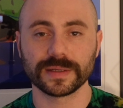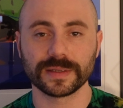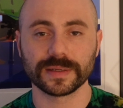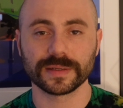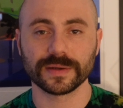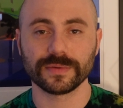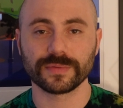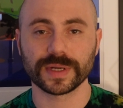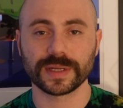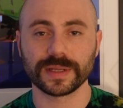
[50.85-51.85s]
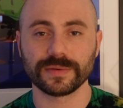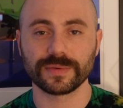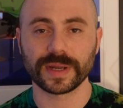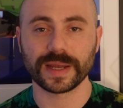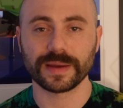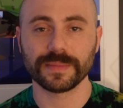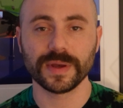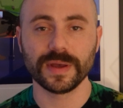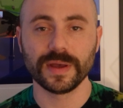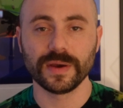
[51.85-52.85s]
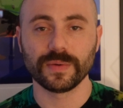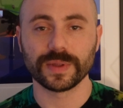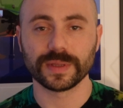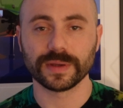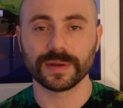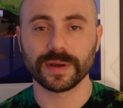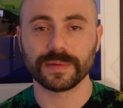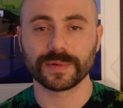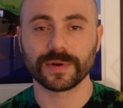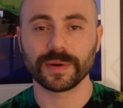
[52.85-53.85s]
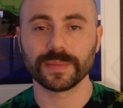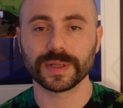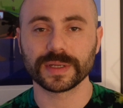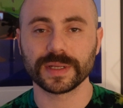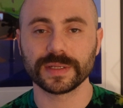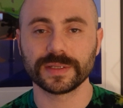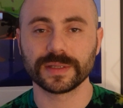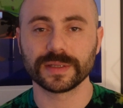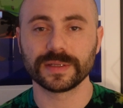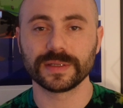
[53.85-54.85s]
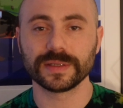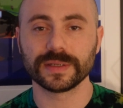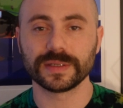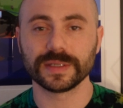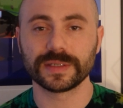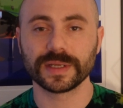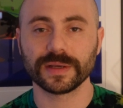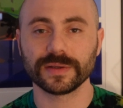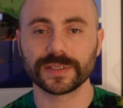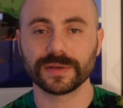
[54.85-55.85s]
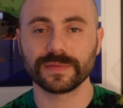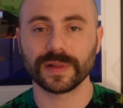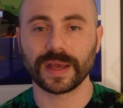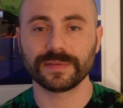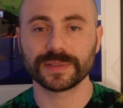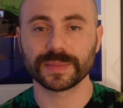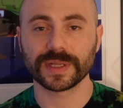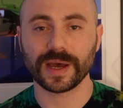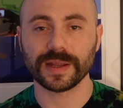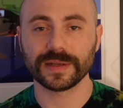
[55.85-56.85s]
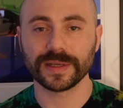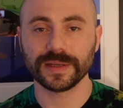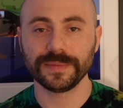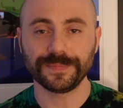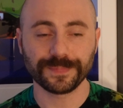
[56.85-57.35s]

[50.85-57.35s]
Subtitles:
rickety ram with I'm crumbling into the details of life's monotony.